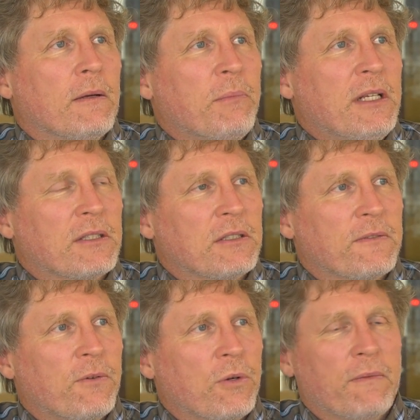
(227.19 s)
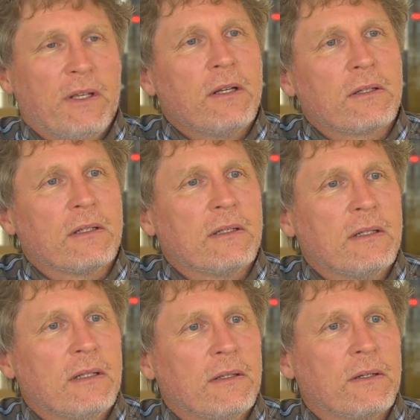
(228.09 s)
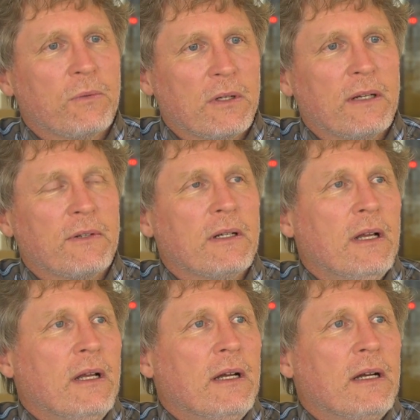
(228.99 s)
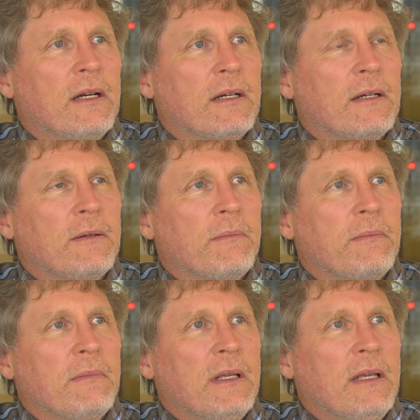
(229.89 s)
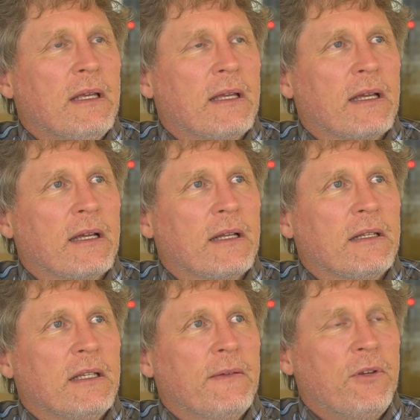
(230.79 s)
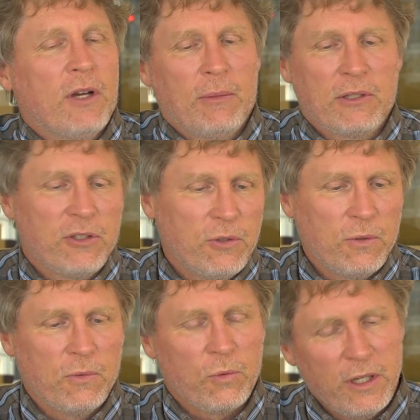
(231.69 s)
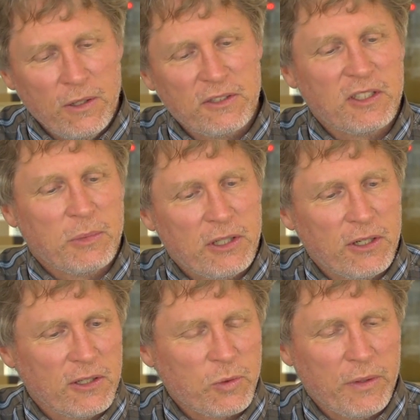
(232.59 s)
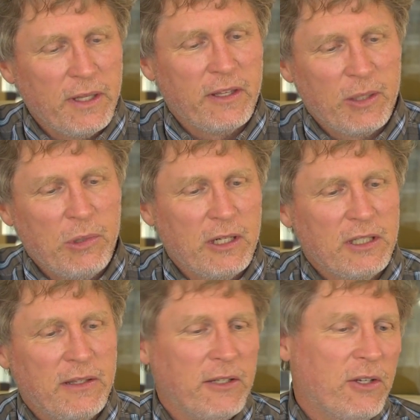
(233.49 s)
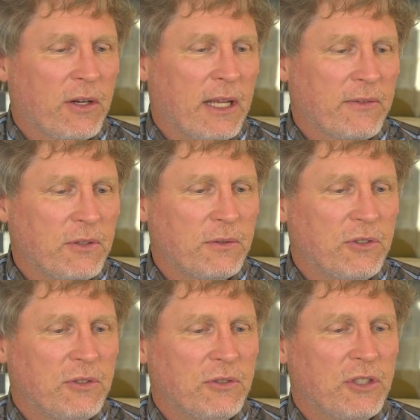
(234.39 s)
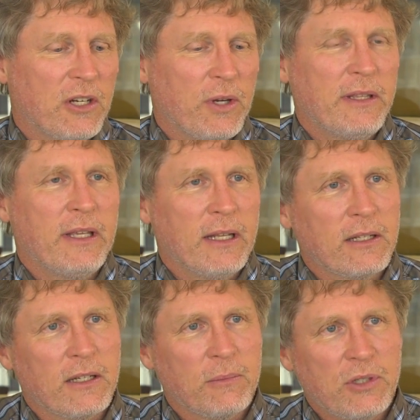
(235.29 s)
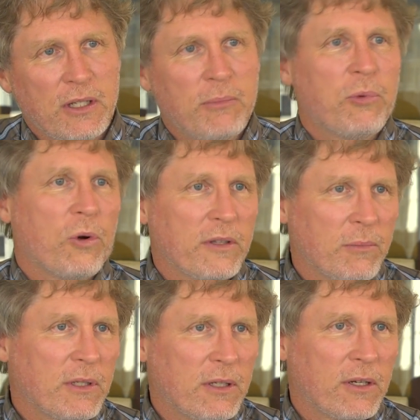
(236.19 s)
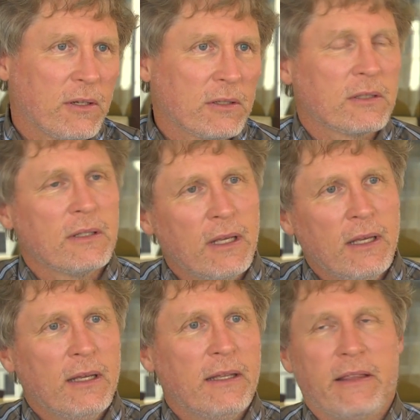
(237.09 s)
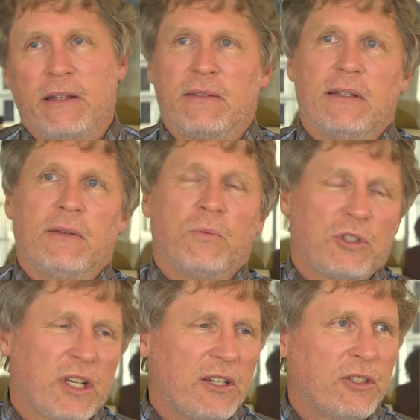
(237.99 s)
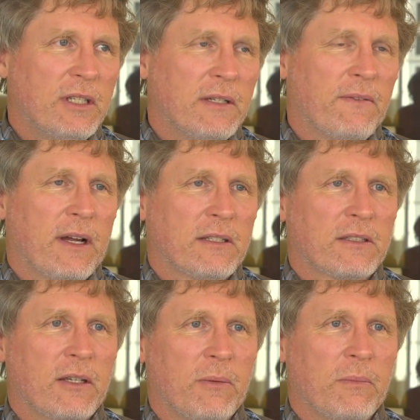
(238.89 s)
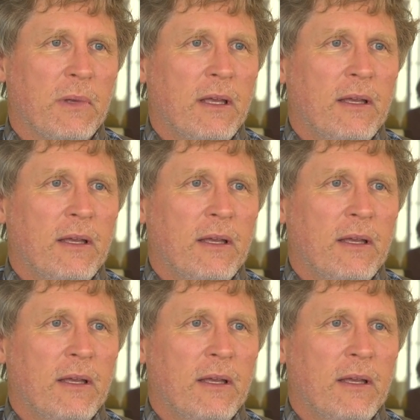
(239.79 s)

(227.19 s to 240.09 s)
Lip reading: pieces for a vehicle or whatever. And if you're able to reuse these materials within the community, then you don't have to generate the income to import the materials, and then in which case you need to find some